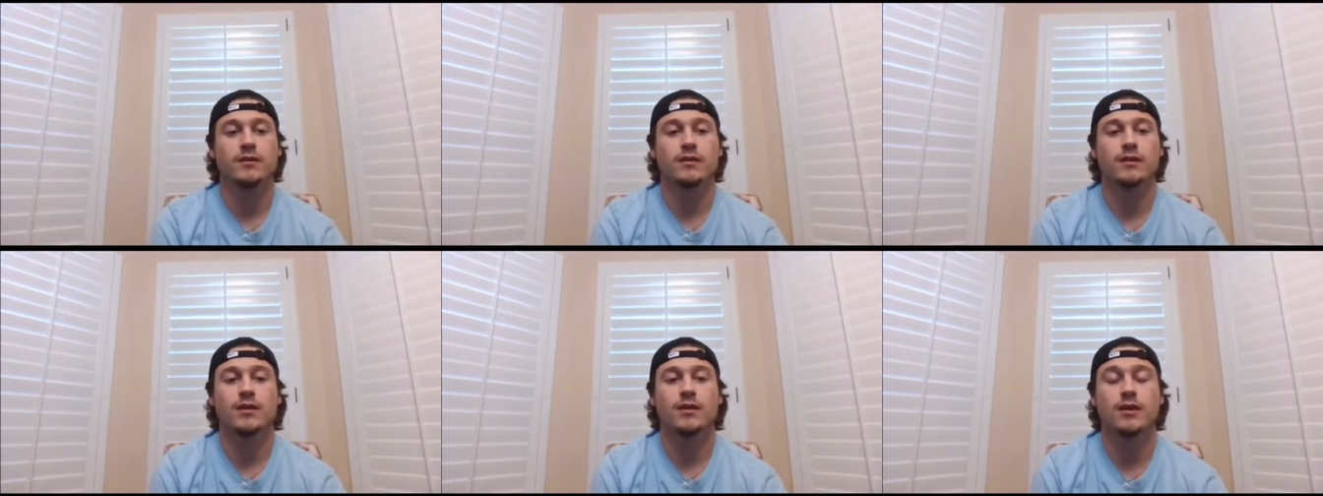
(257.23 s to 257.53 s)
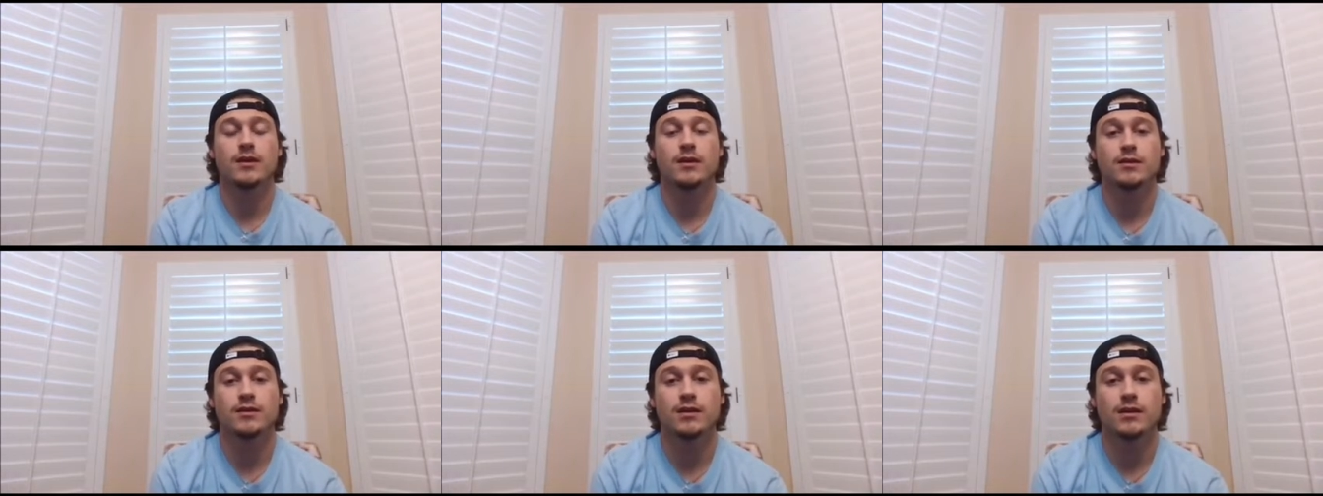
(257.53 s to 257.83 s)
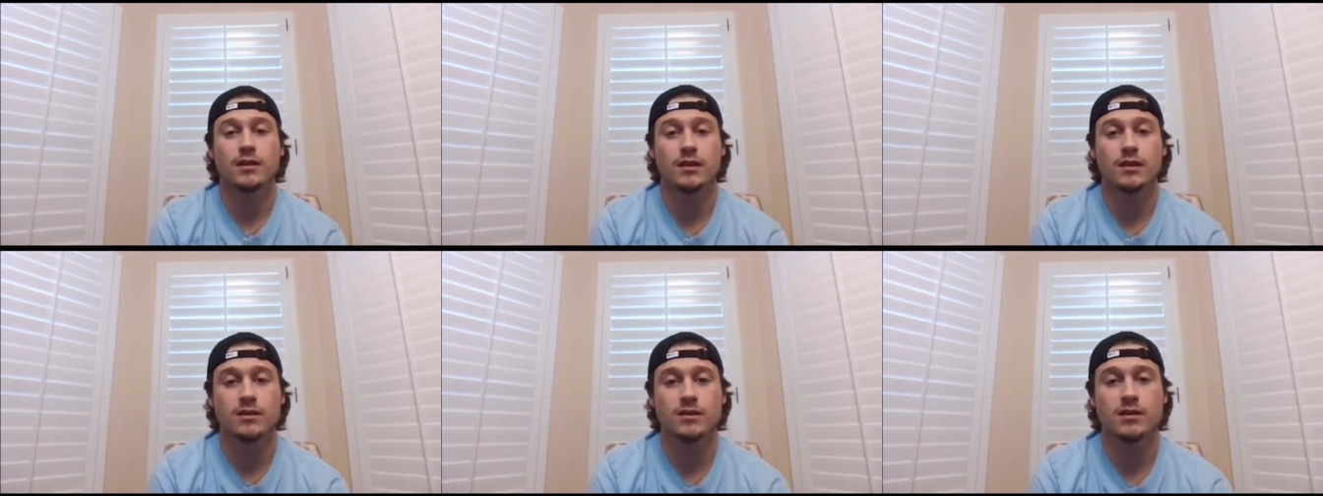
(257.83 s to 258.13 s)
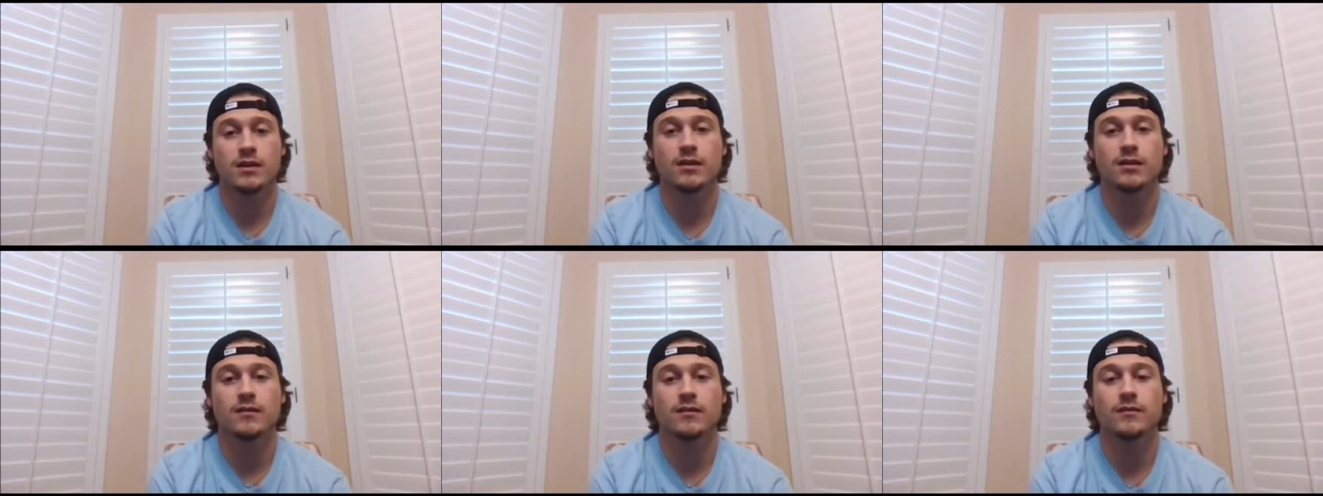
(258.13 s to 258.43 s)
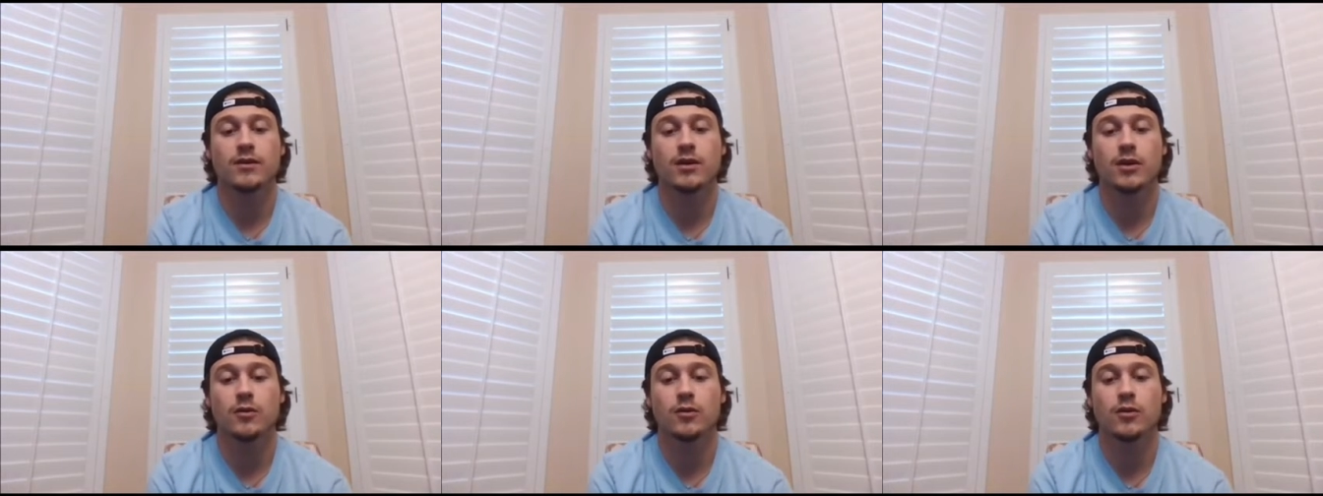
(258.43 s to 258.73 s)
the Context of
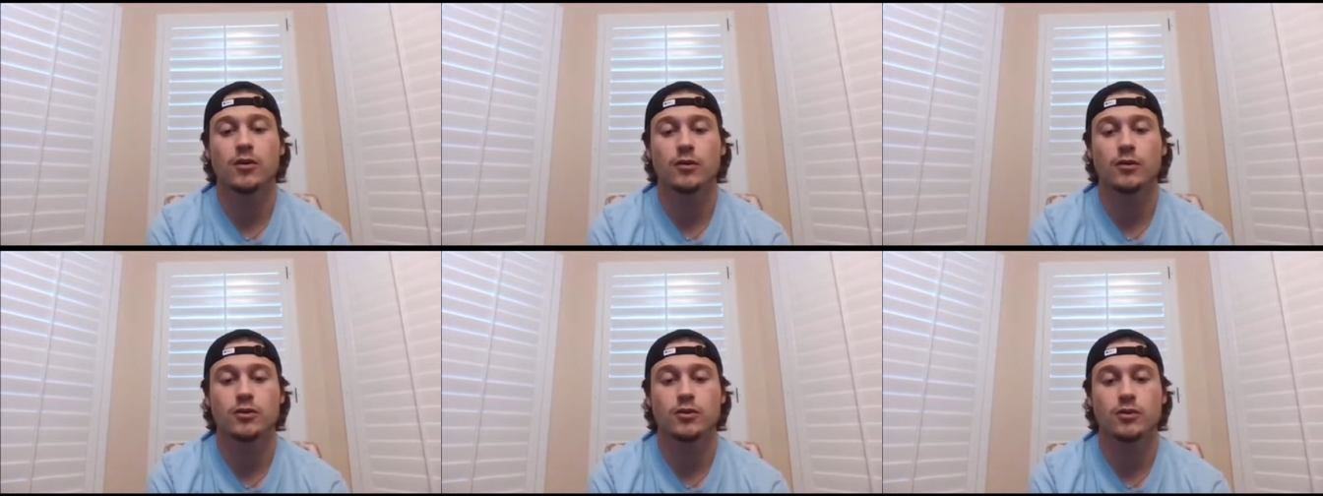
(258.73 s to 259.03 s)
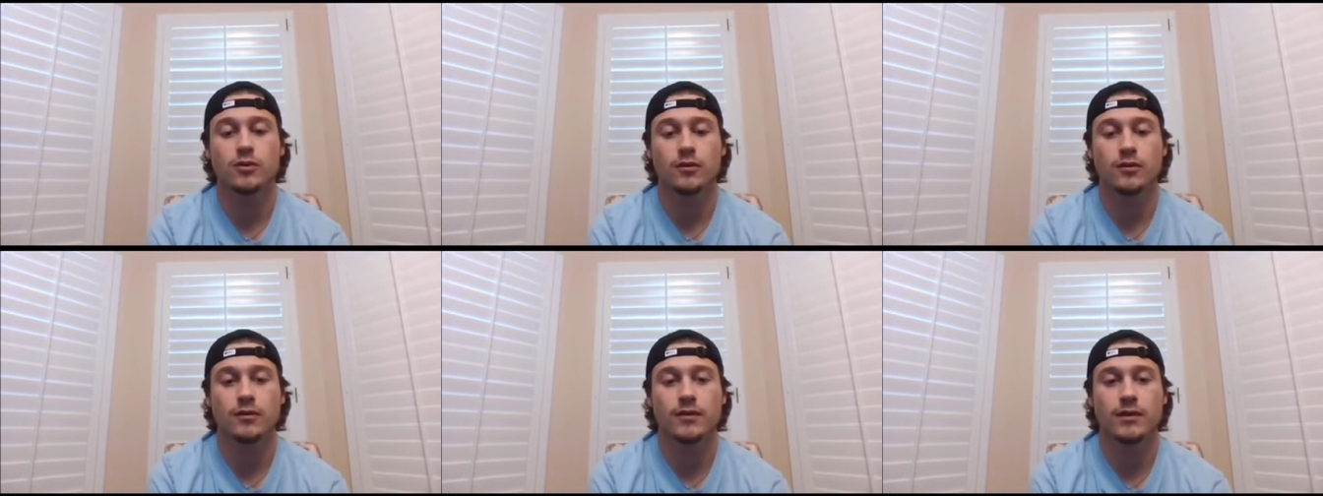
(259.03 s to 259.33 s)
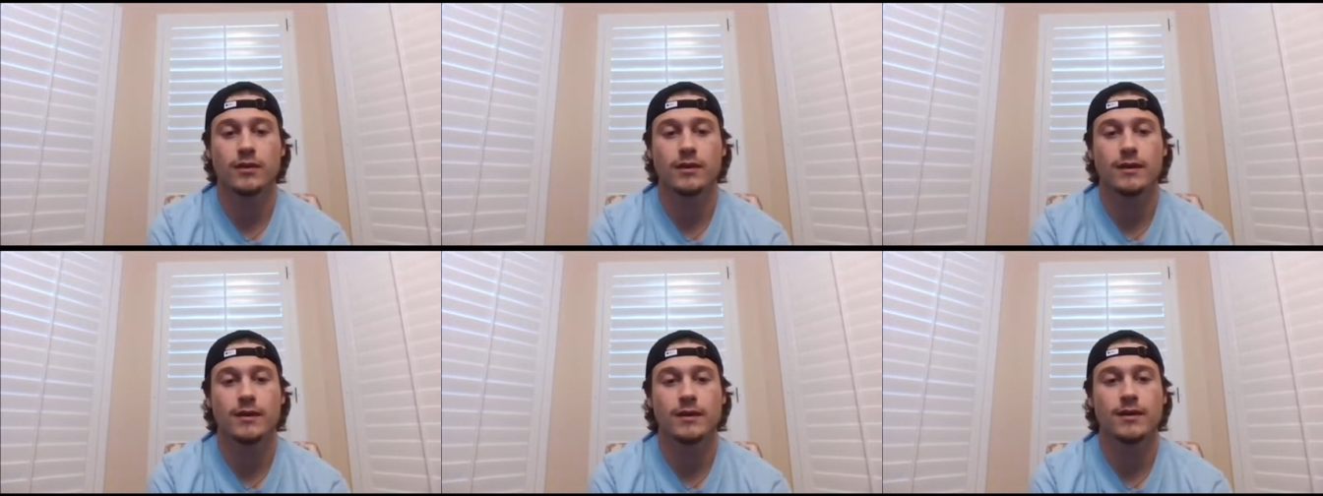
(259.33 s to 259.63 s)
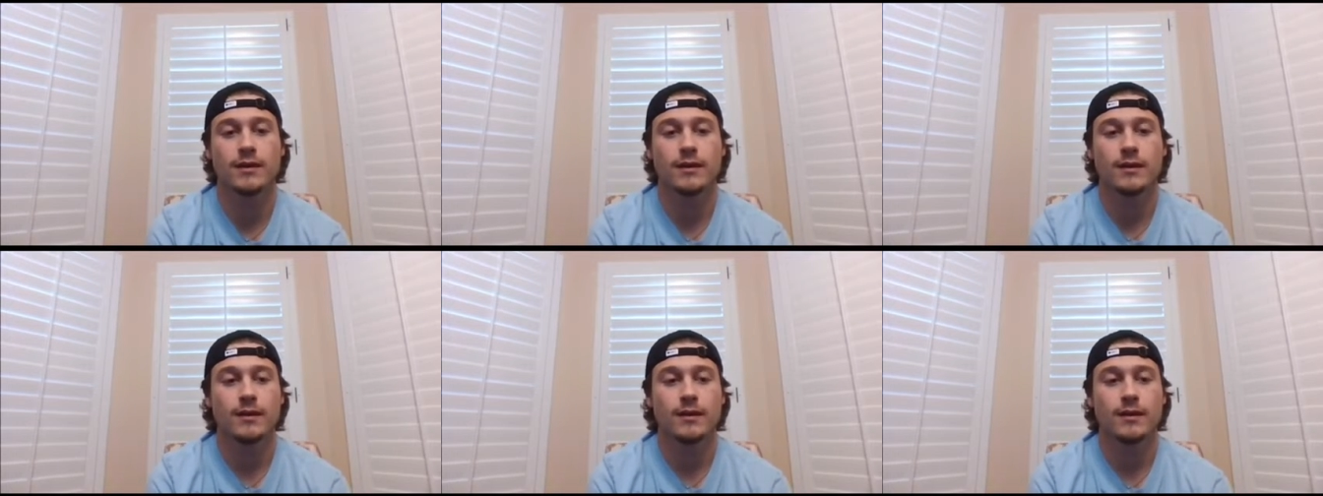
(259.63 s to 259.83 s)
Co-Cultural Theory,